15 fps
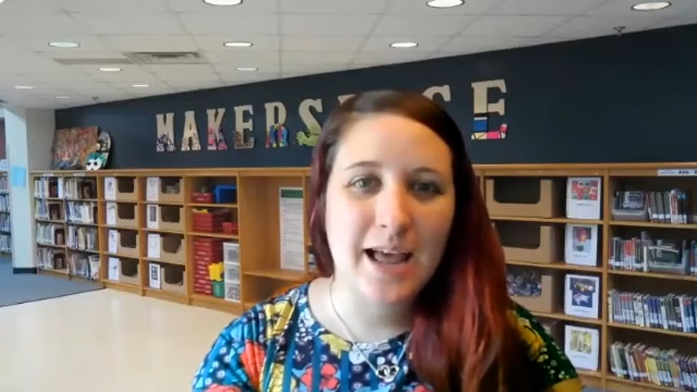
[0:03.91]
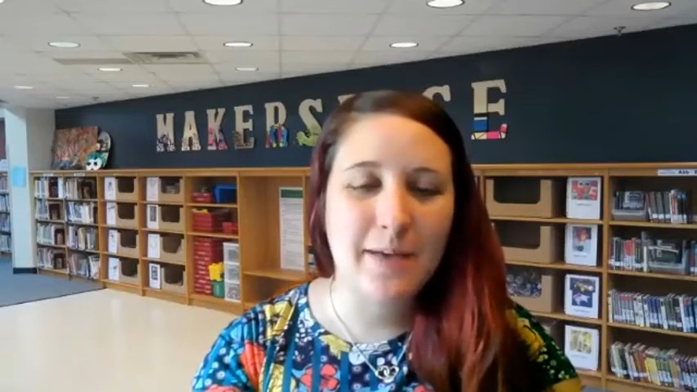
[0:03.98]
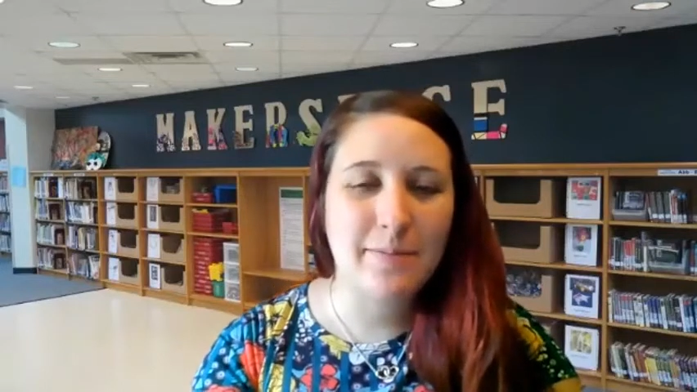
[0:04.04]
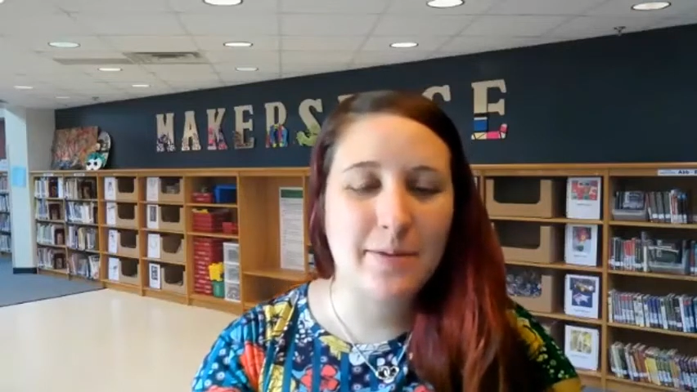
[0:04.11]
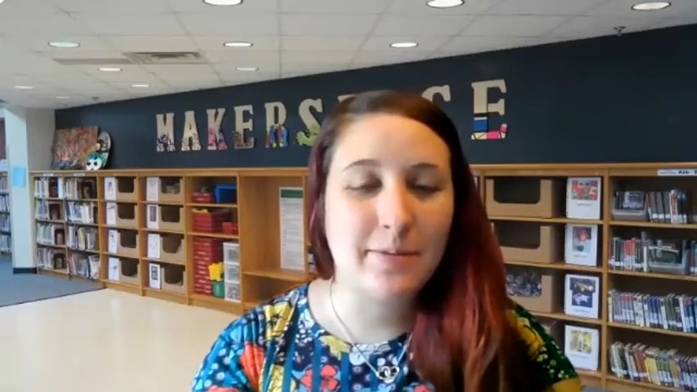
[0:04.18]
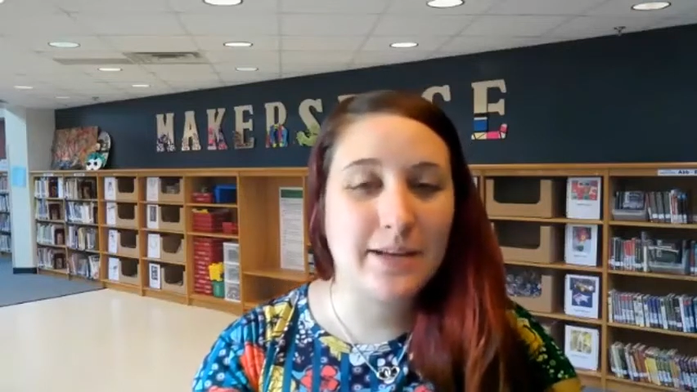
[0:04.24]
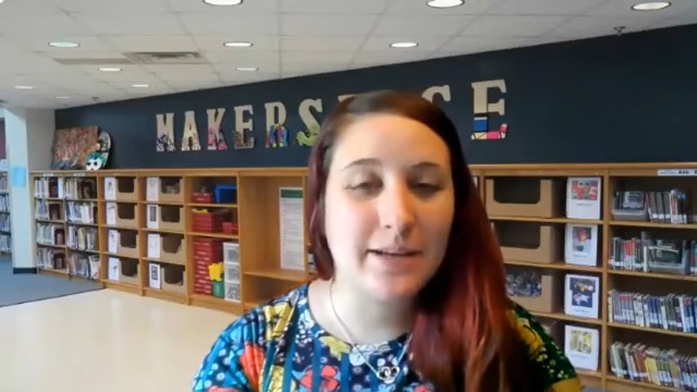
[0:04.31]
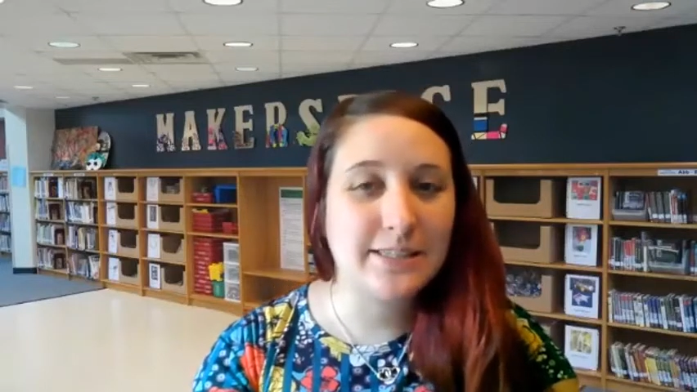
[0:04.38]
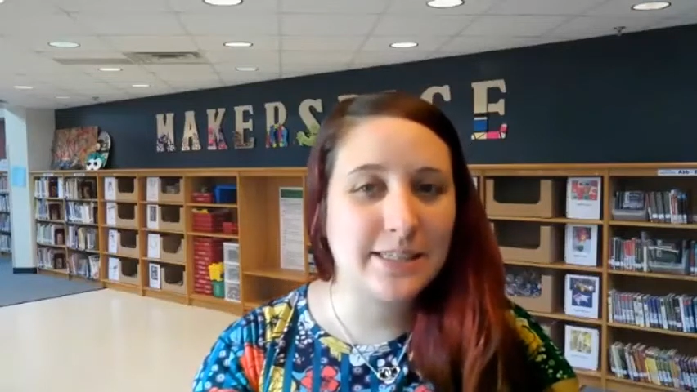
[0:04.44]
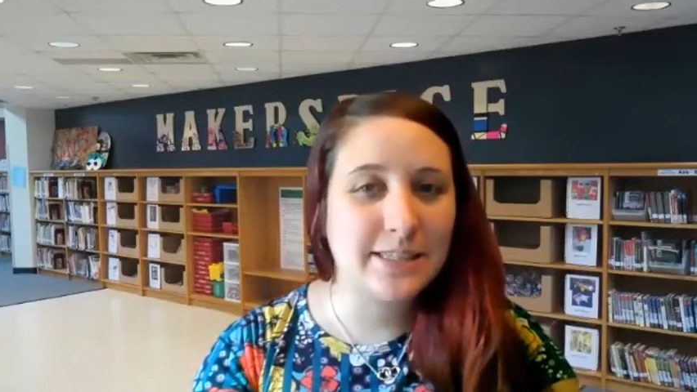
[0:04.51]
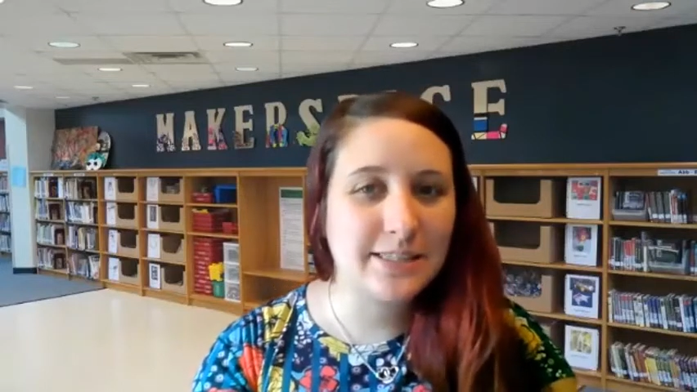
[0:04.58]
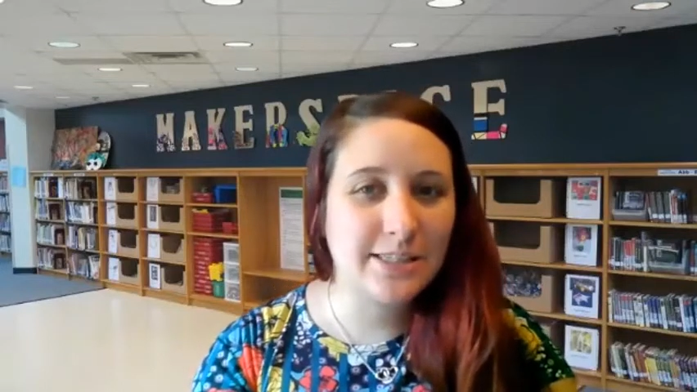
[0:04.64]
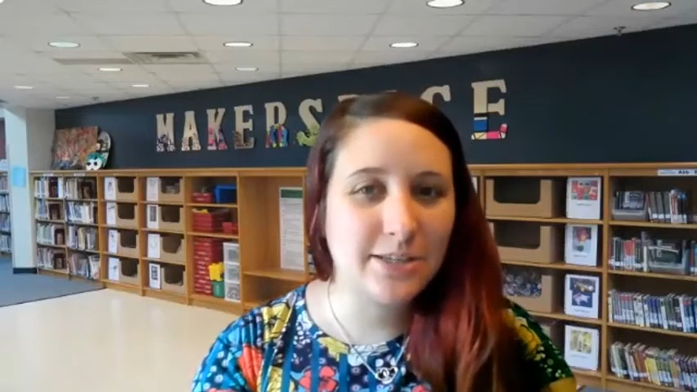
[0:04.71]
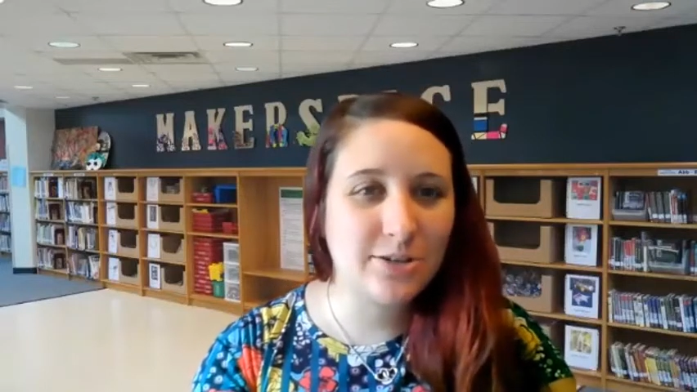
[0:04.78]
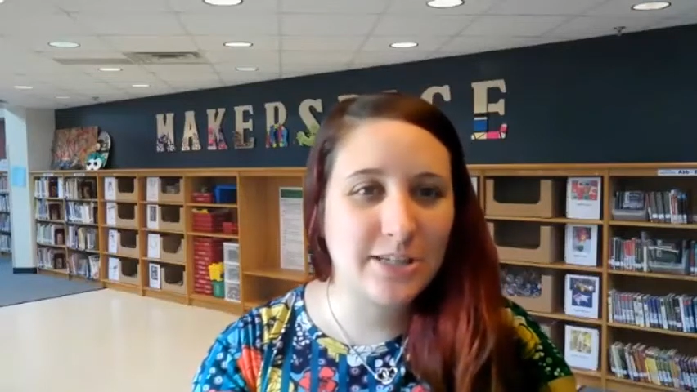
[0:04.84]
I'm in my
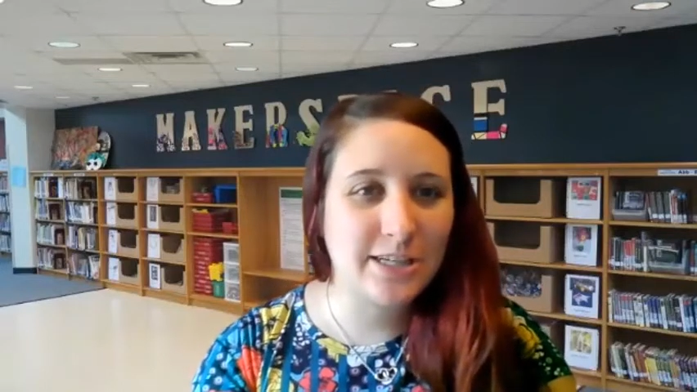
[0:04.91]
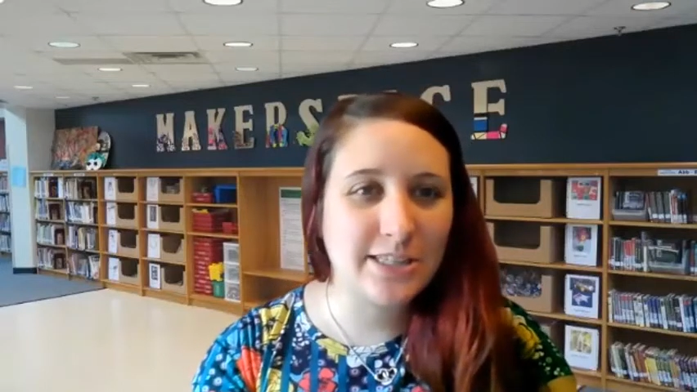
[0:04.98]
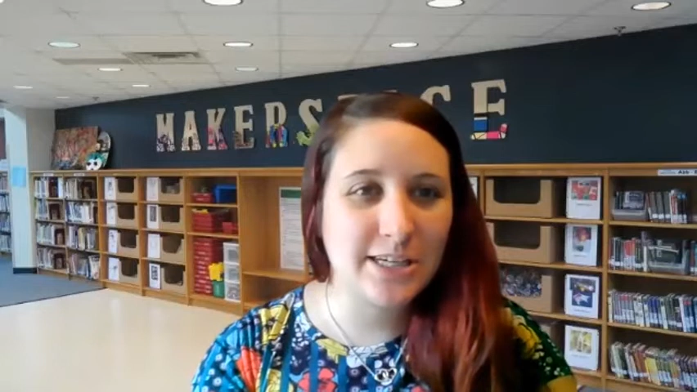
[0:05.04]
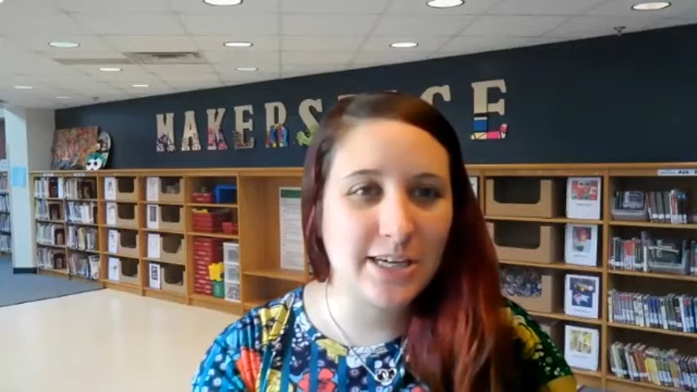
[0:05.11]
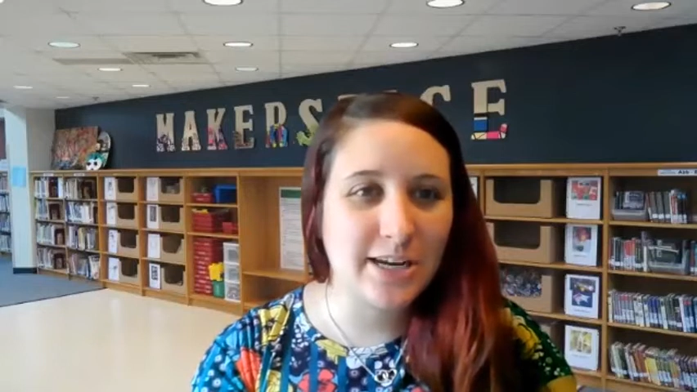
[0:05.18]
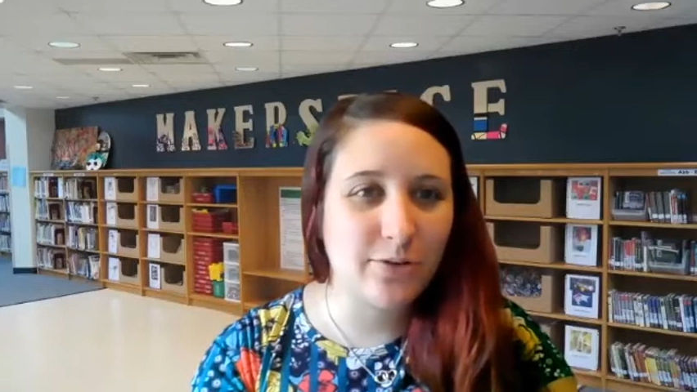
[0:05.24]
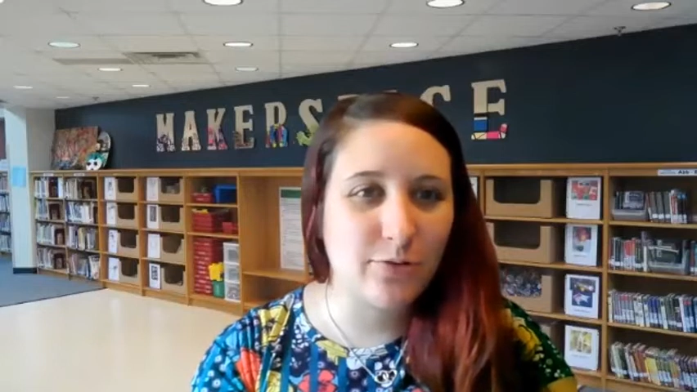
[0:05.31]
sixth year teaching